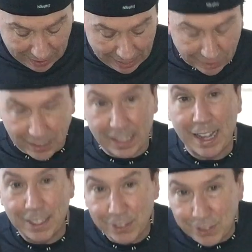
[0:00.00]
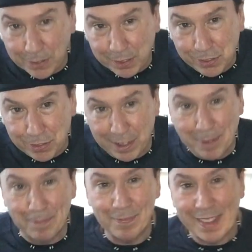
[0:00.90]
nail nick to
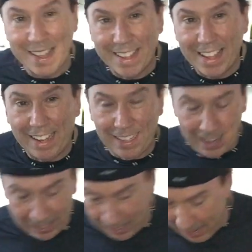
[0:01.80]
extreme. And